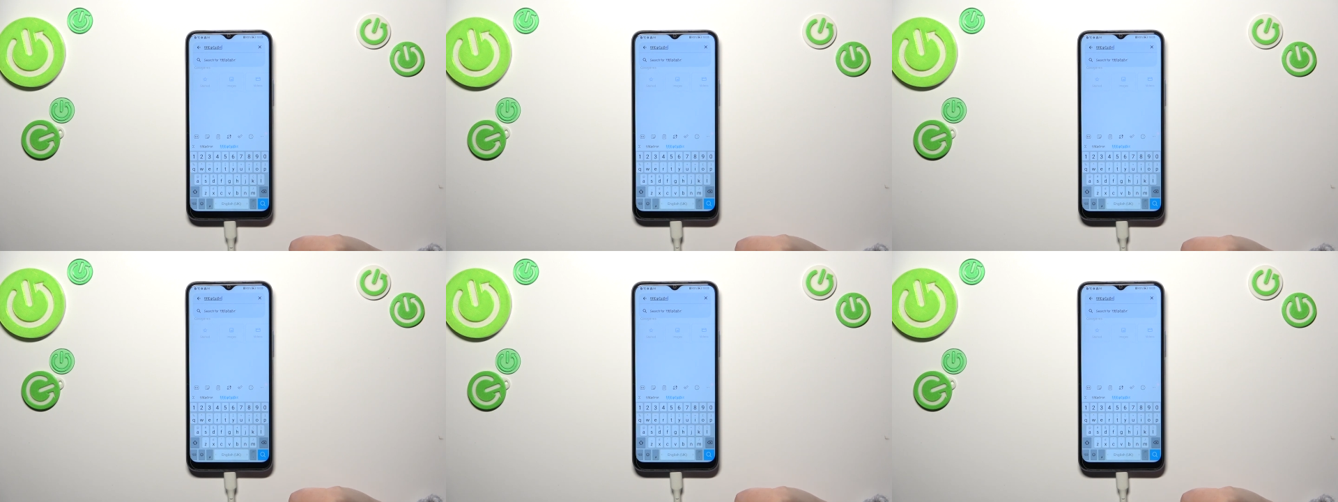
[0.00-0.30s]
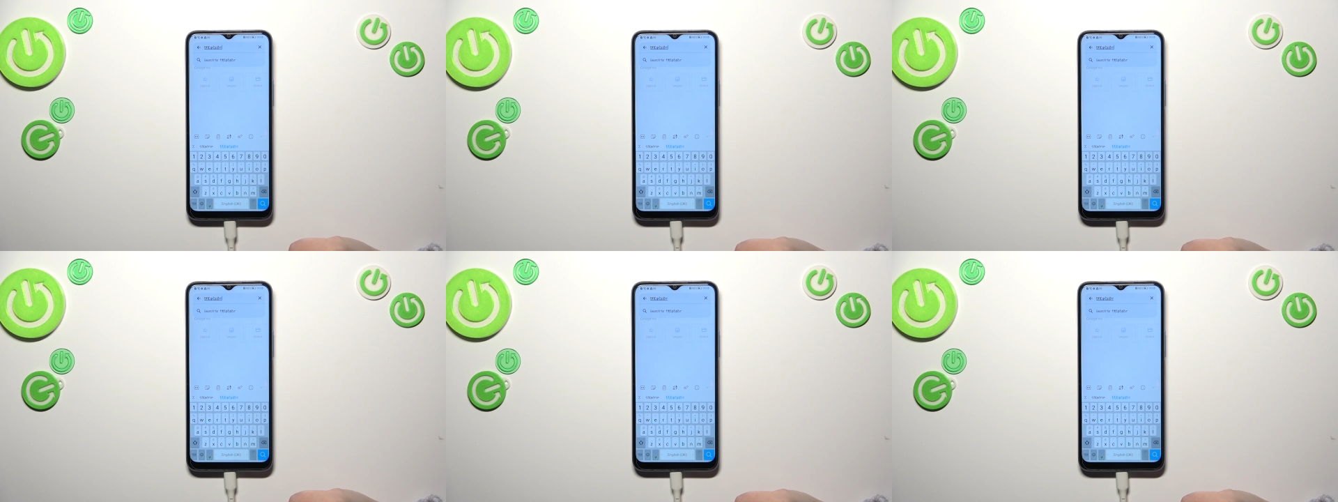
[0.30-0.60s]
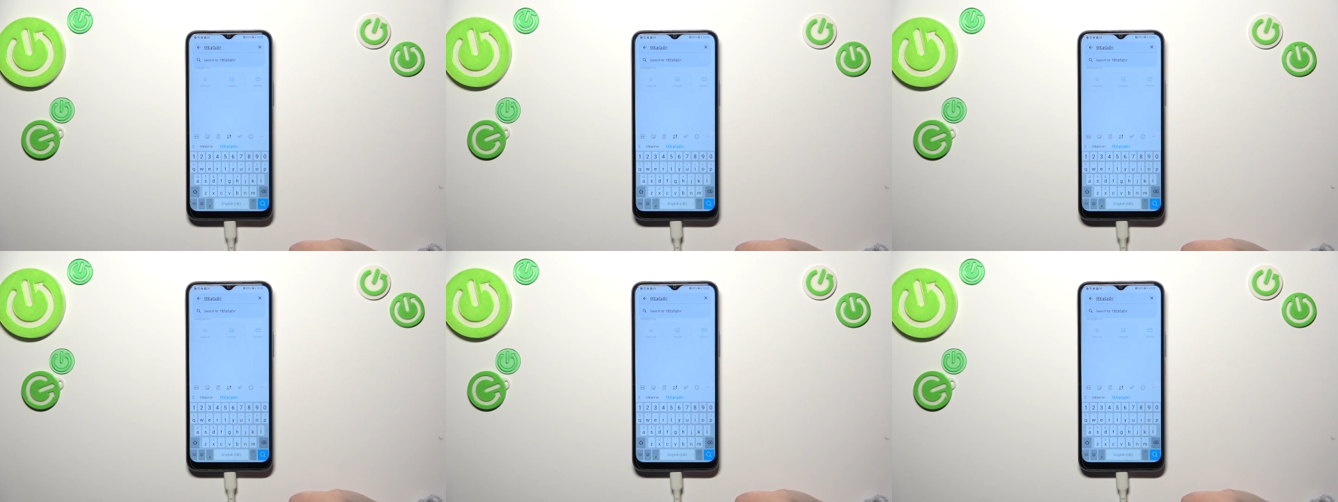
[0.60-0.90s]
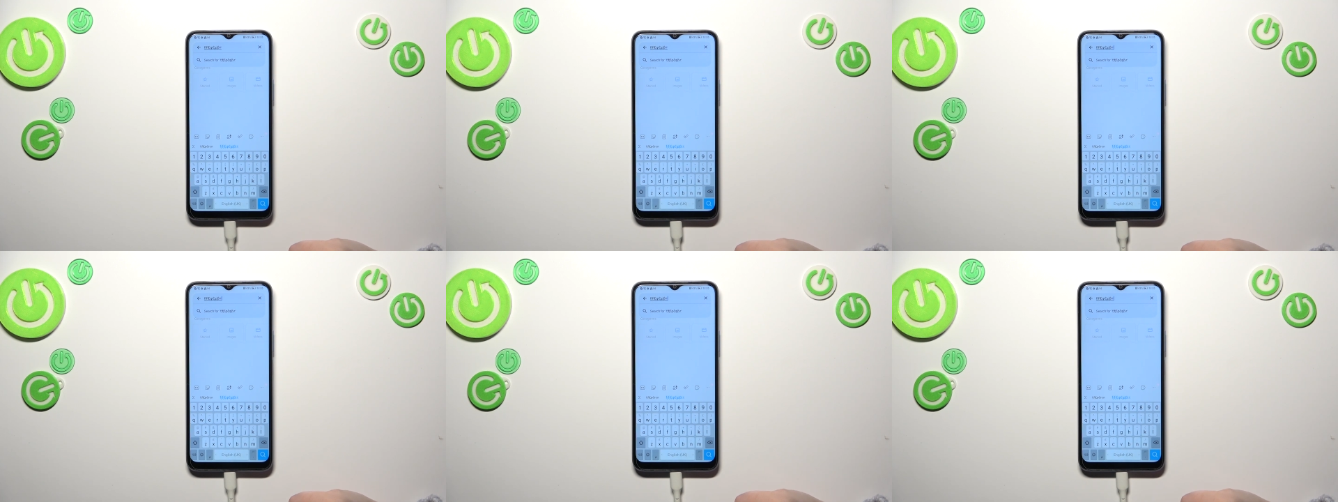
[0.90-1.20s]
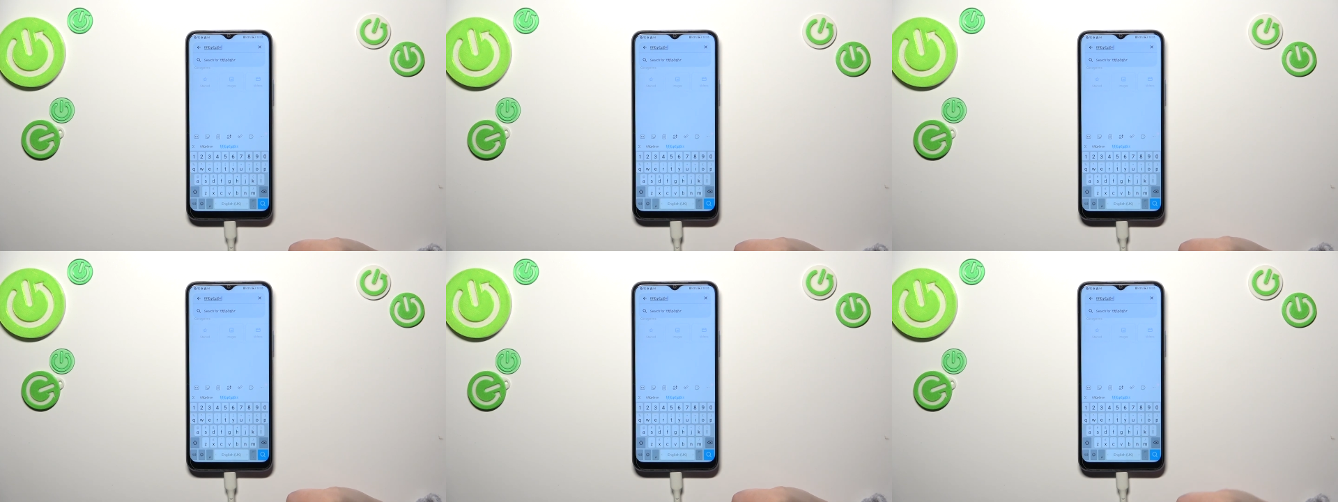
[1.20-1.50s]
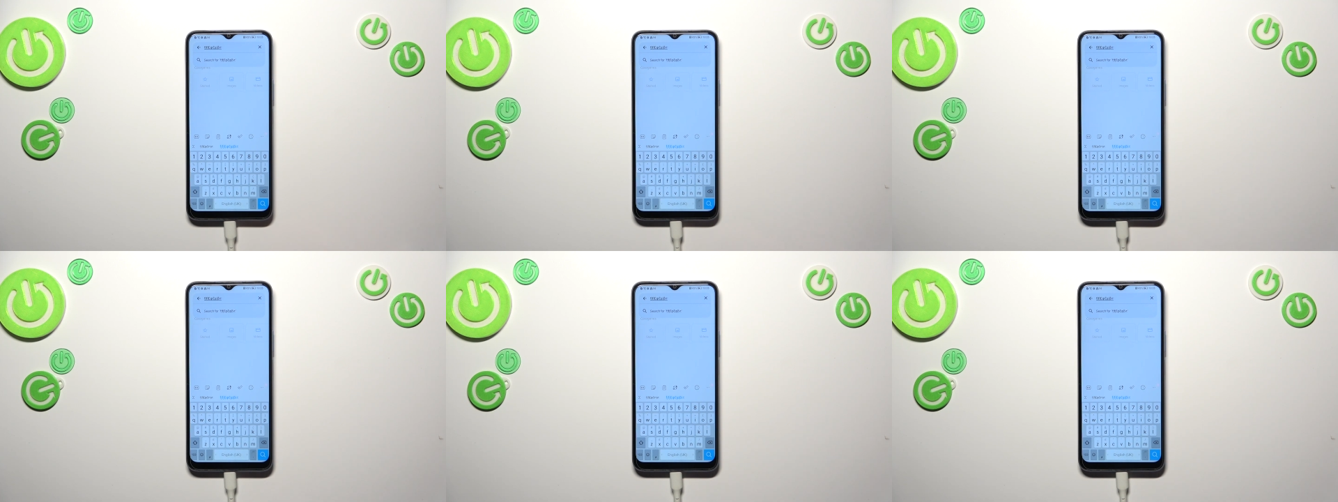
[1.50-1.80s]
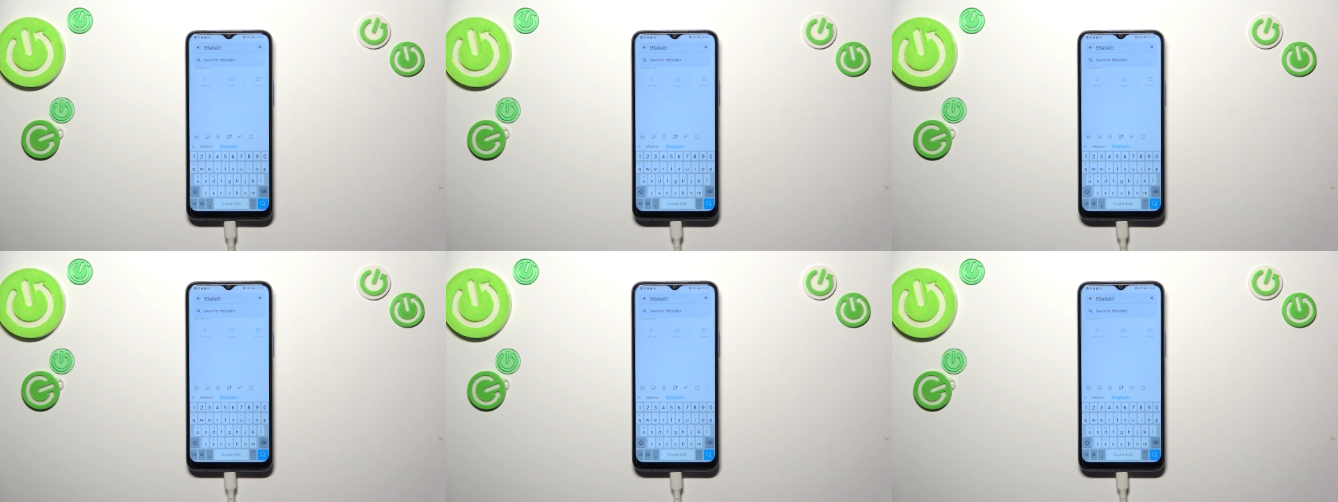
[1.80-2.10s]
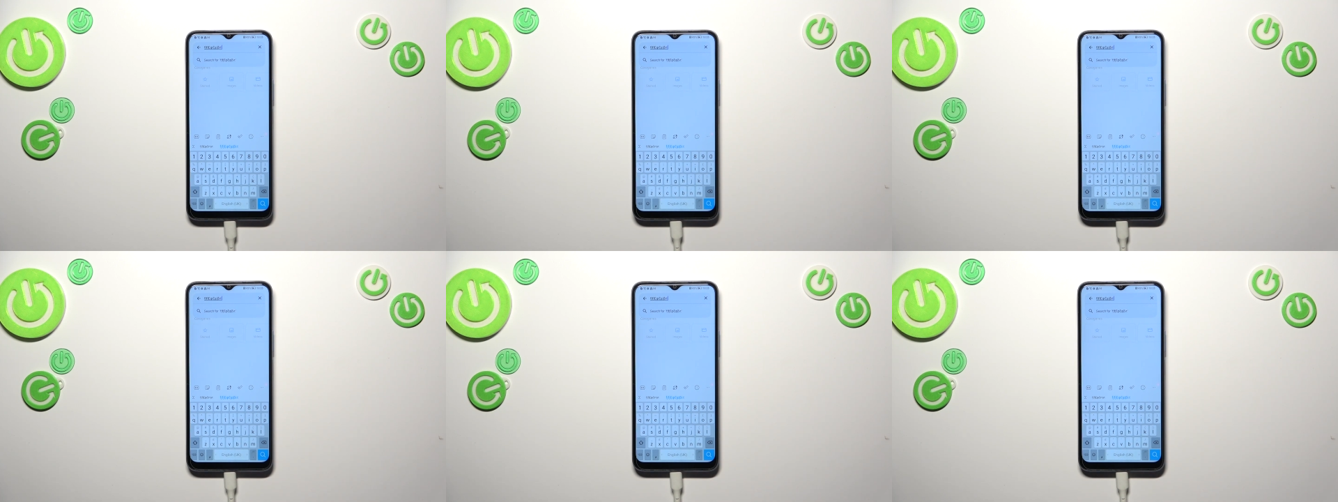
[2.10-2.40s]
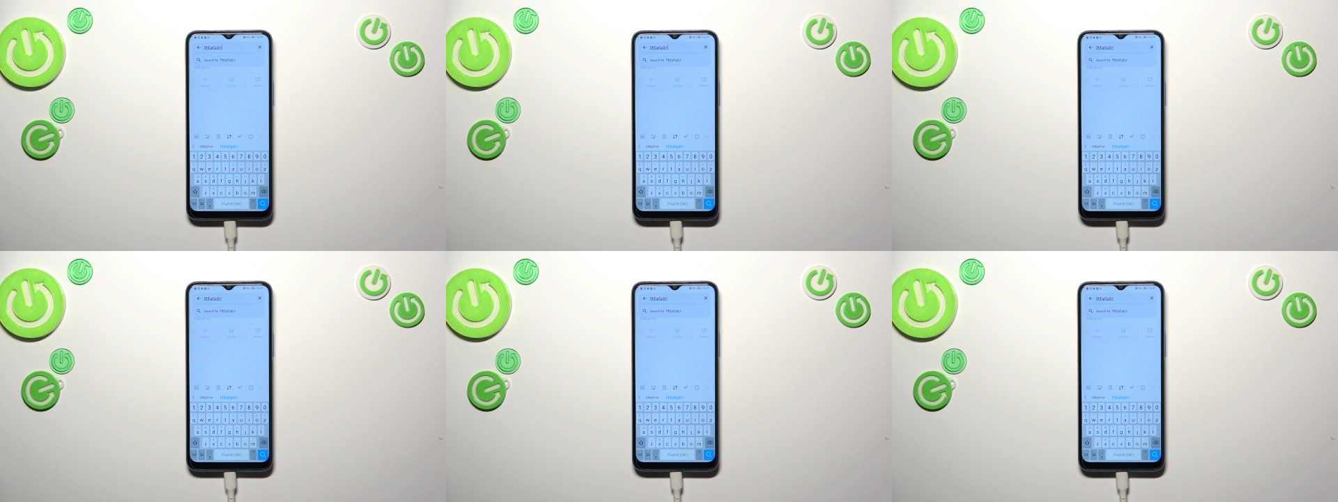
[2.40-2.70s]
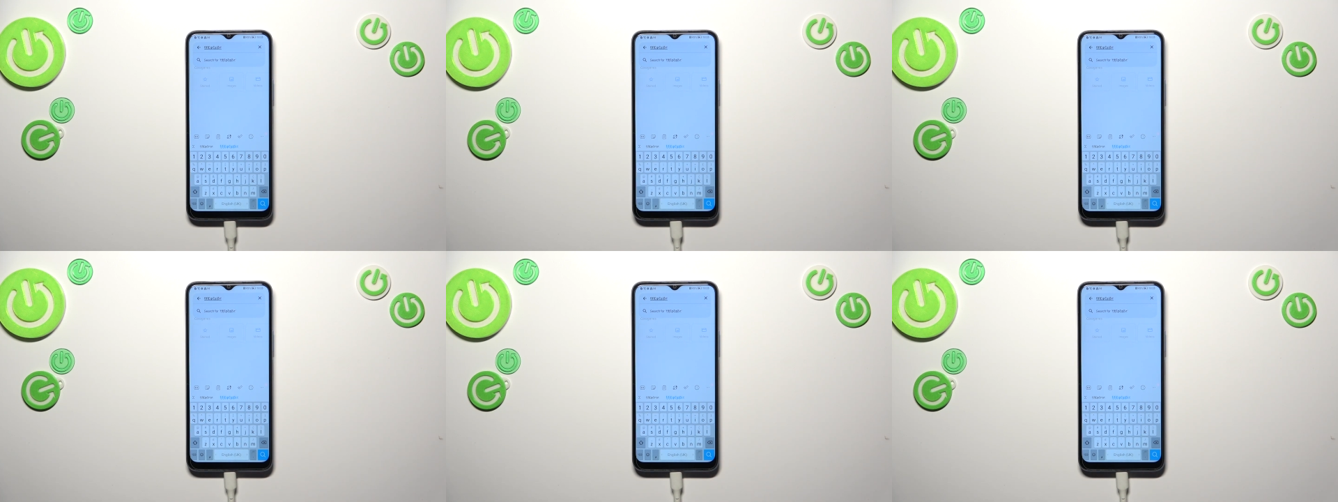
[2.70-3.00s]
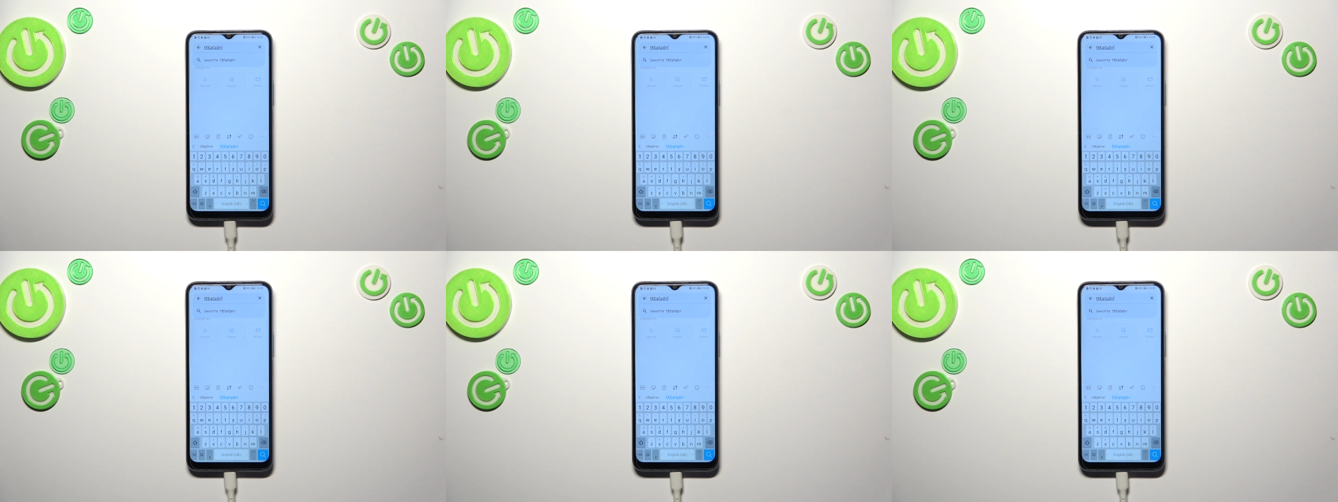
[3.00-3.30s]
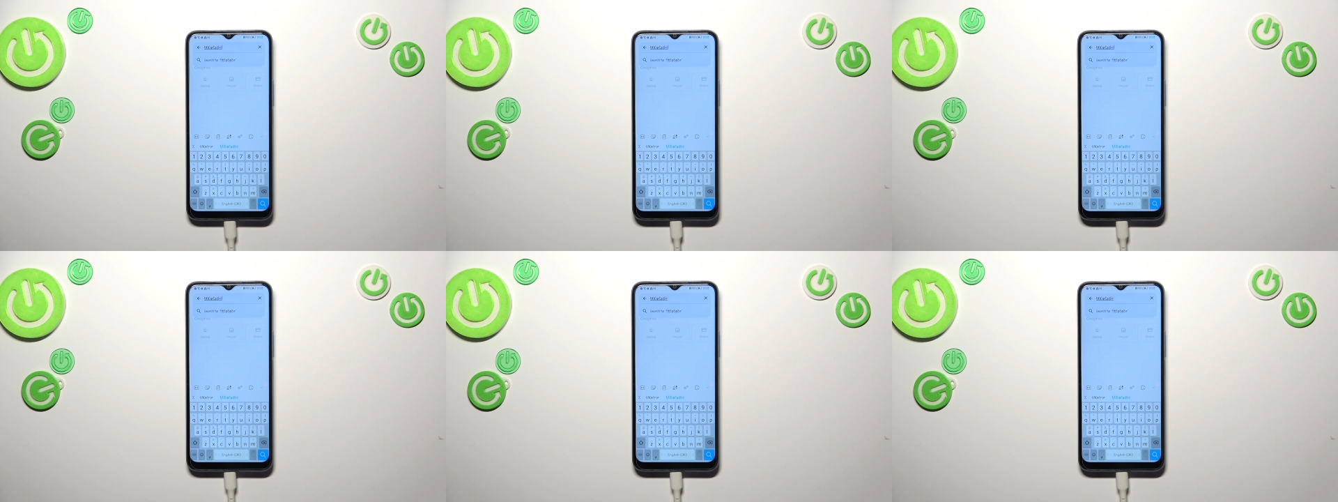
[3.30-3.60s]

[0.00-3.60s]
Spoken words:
[unreadable: no face in view]